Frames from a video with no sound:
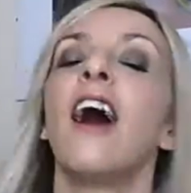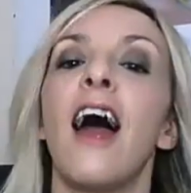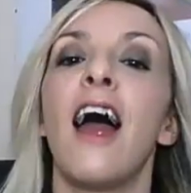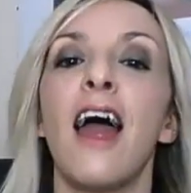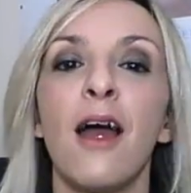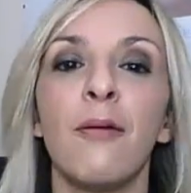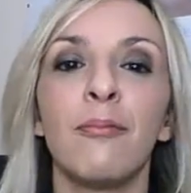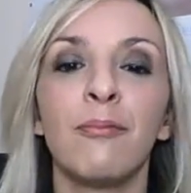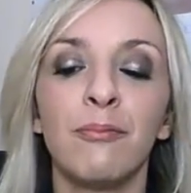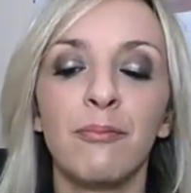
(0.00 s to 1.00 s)

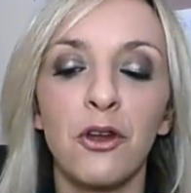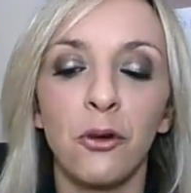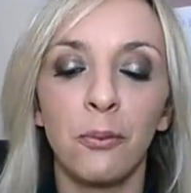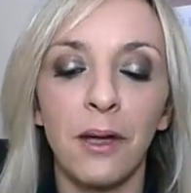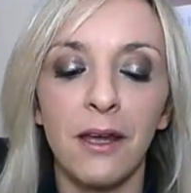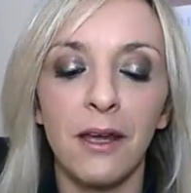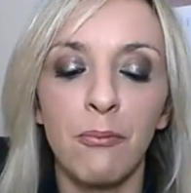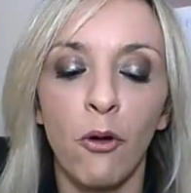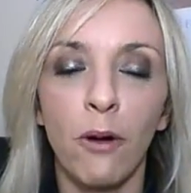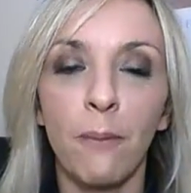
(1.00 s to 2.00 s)
um, you'll be
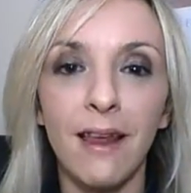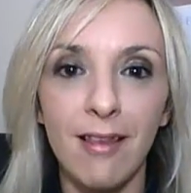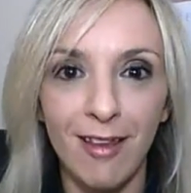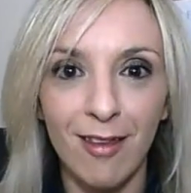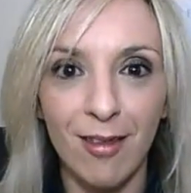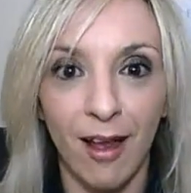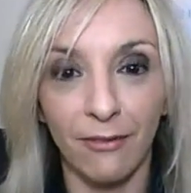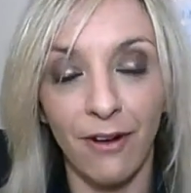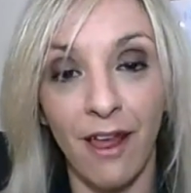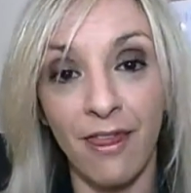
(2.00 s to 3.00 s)
more at peace with
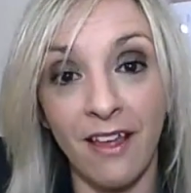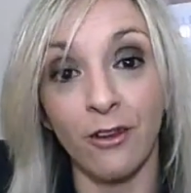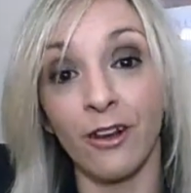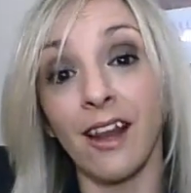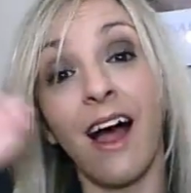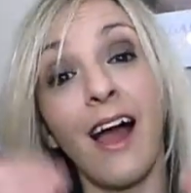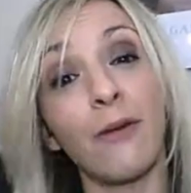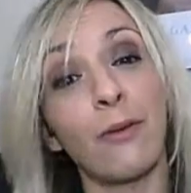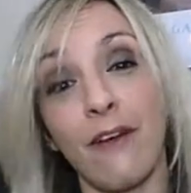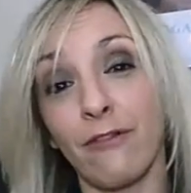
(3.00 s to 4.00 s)
yourself and then you'll
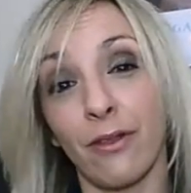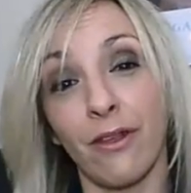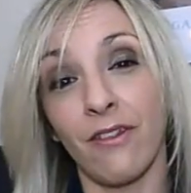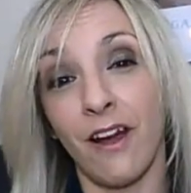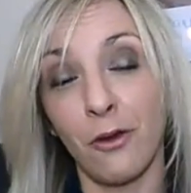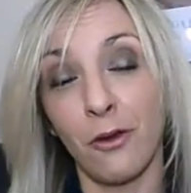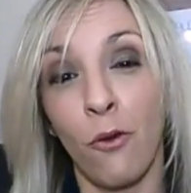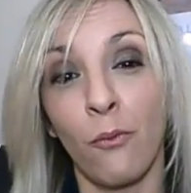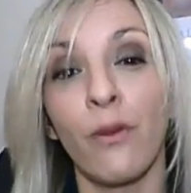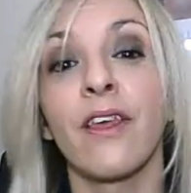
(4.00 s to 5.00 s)
align with everything that you
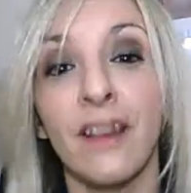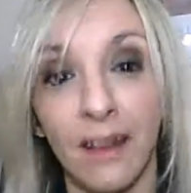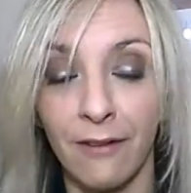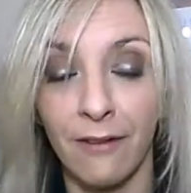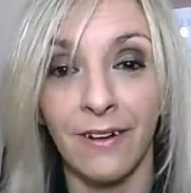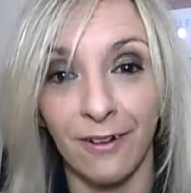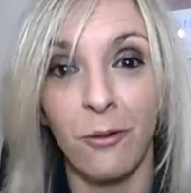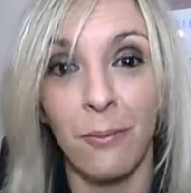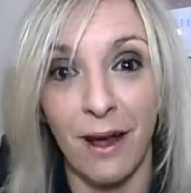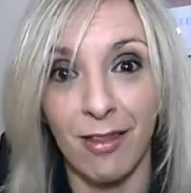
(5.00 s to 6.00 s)
want within your life and it'll
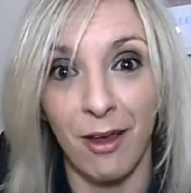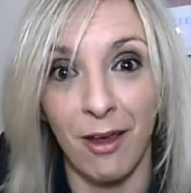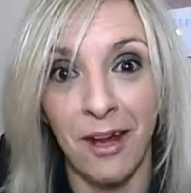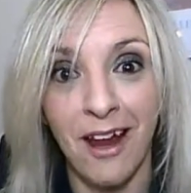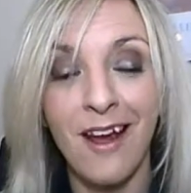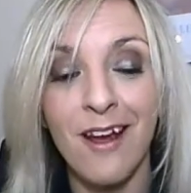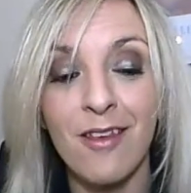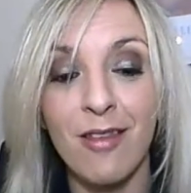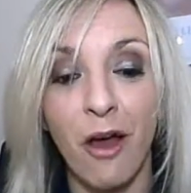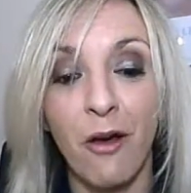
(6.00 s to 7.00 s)
come back to you.
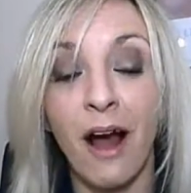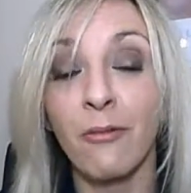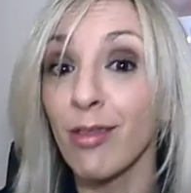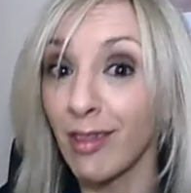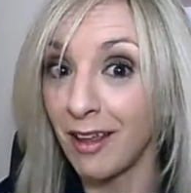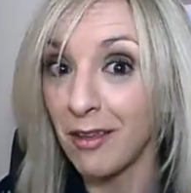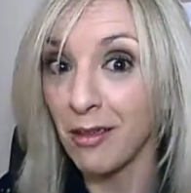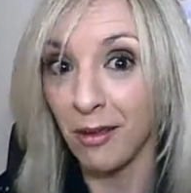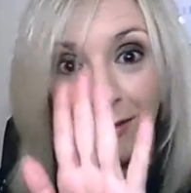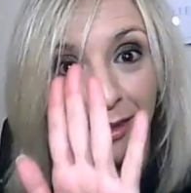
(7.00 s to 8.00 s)
So I will see you
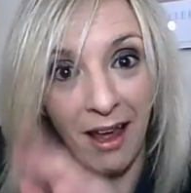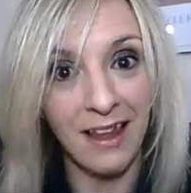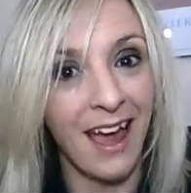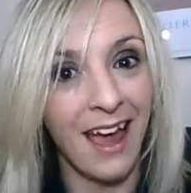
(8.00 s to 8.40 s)
soon. Take